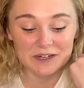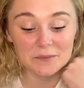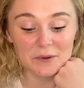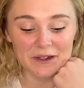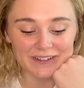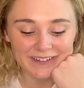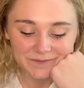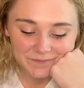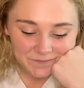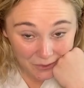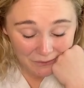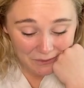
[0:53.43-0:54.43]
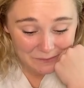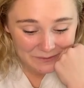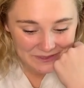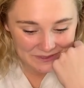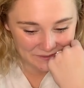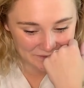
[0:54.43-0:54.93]
Dear Brooke,
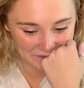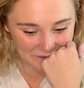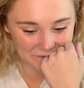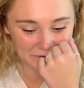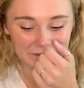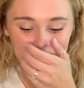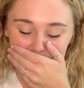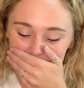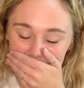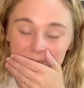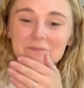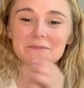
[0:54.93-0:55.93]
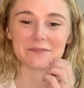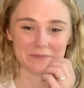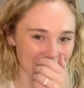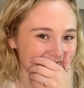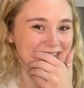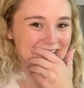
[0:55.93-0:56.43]
welcome to YouTube.
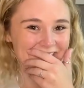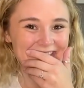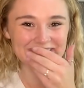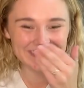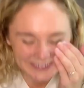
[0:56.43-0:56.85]
Smiley face.